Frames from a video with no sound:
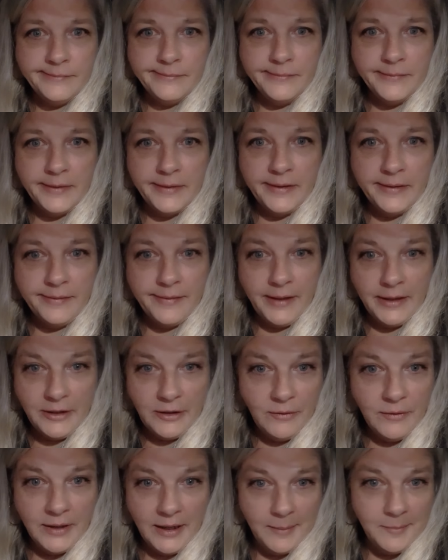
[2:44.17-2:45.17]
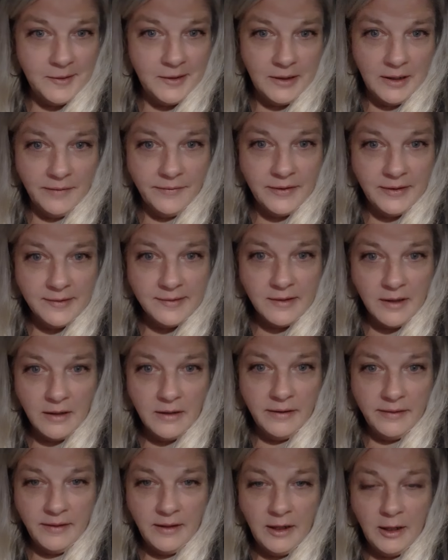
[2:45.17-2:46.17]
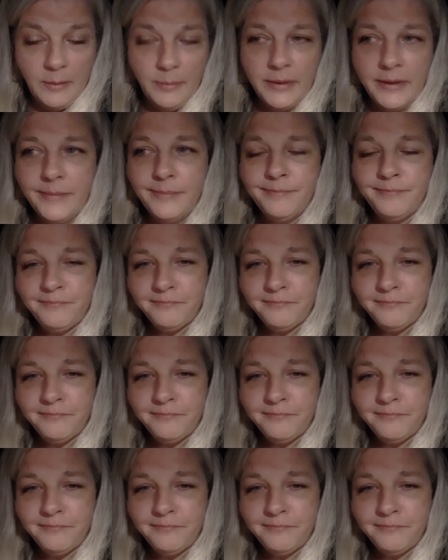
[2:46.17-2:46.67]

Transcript: a thank you, Captain Obvious kind of thing, but